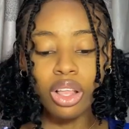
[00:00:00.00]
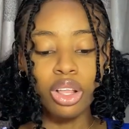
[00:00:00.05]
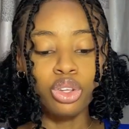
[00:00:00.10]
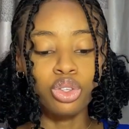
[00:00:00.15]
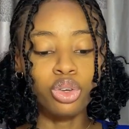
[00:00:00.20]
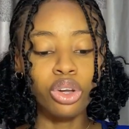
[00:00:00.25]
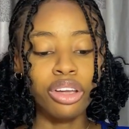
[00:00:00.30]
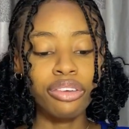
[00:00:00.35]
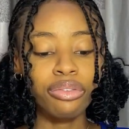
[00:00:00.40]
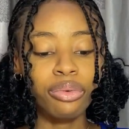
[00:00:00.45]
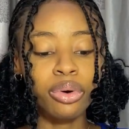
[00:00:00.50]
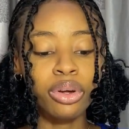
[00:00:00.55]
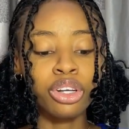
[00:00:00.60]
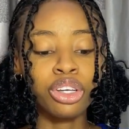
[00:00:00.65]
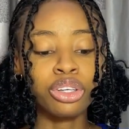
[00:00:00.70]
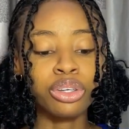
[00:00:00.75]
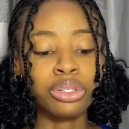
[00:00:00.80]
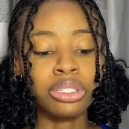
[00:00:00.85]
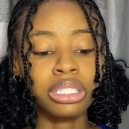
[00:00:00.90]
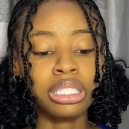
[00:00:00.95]
So if you want
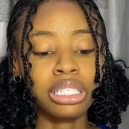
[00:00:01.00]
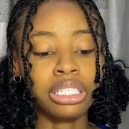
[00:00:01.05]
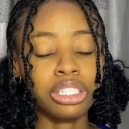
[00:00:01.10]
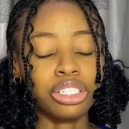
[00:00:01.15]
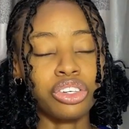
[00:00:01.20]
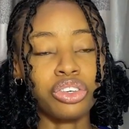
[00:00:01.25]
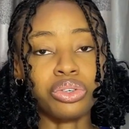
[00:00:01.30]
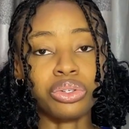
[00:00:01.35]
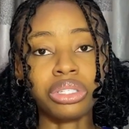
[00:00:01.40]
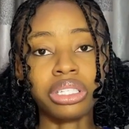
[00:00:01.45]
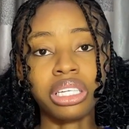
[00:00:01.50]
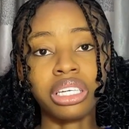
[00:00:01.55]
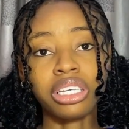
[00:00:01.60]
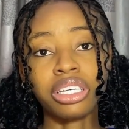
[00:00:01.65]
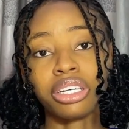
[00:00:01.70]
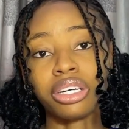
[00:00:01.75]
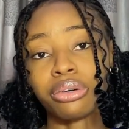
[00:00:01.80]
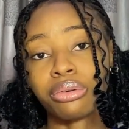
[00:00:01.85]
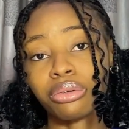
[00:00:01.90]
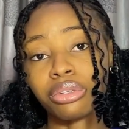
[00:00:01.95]
to use this in your
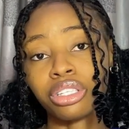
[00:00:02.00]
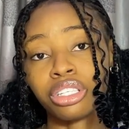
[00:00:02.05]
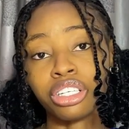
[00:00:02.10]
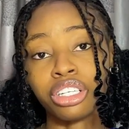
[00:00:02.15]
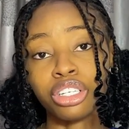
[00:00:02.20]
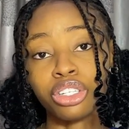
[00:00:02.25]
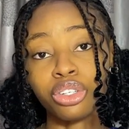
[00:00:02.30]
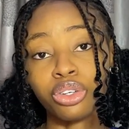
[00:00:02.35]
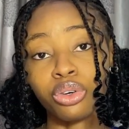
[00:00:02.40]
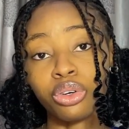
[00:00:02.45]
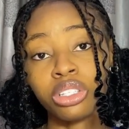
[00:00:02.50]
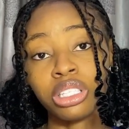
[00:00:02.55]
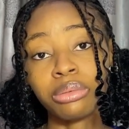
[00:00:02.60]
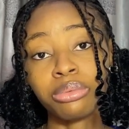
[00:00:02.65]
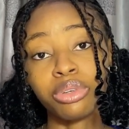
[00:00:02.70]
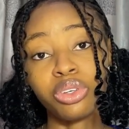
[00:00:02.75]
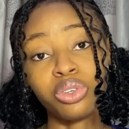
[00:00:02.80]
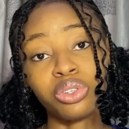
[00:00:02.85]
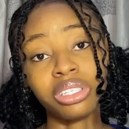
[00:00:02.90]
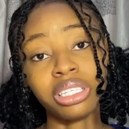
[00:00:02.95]
skincare routine, you're going to
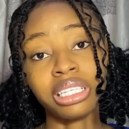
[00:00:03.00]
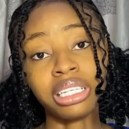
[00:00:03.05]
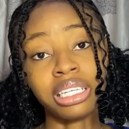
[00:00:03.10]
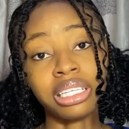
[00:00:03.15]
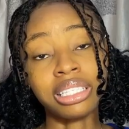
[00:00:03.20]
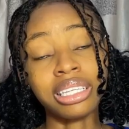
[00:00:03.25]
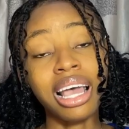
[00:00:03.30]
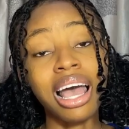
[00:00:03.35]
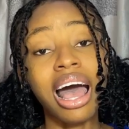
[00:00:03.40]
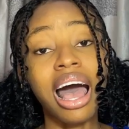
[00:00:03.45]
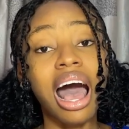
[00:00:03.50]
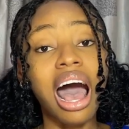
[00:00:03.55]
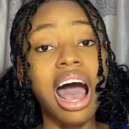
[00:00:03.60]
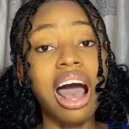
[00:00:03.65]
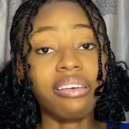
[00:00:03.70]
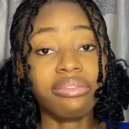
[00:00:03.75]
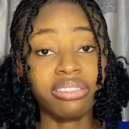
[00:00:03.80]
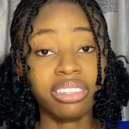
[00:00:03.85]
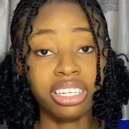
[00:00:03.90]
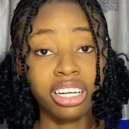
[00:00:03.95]
be using it
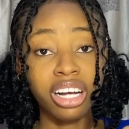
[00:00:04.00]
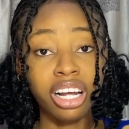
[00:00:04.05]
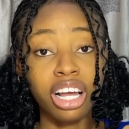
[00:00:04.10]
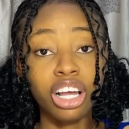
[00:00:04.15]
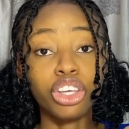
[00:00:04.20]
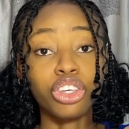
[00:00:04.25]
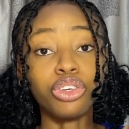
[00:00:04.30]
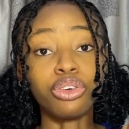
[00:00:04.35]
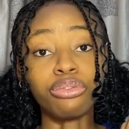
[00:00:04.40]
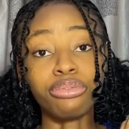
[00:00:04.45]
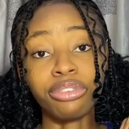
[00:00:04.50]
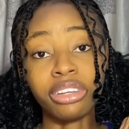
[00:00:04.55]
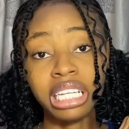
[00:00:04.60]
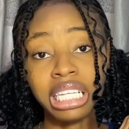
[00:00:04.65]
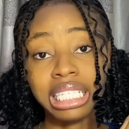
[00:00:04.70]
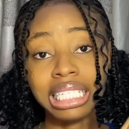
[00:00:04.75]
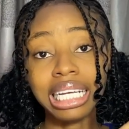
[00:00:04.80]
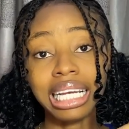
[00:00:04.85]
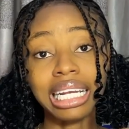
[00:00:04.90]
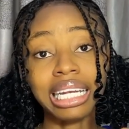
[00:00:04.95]
after you
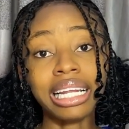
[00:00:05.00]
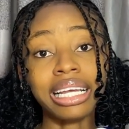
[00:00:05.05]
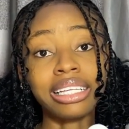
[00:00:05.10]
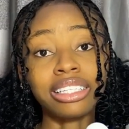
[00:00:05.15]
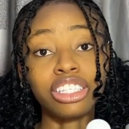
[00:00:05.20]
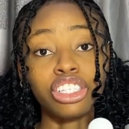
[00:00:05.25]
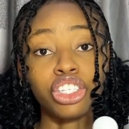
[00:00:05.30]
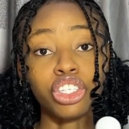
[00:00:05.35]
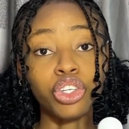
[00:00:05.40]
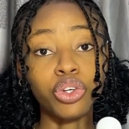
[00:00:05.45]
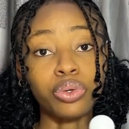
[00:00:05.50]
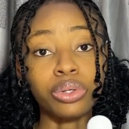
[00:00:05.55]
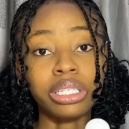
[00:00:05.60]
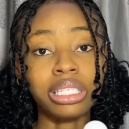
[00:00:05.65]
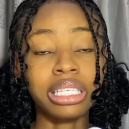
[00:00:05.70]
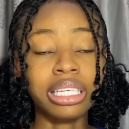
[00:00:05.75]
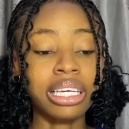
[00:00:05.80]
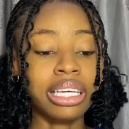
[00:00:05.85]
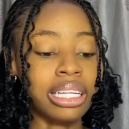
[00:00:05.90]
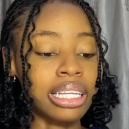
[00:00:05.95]
finish cleansing your
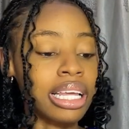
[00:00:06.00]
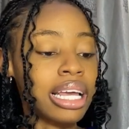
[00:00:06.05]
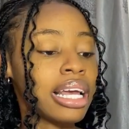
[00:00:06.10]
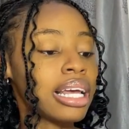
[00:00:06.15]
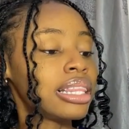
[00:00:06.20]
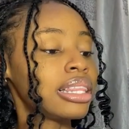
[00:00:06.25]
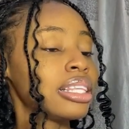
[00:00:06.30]
skin.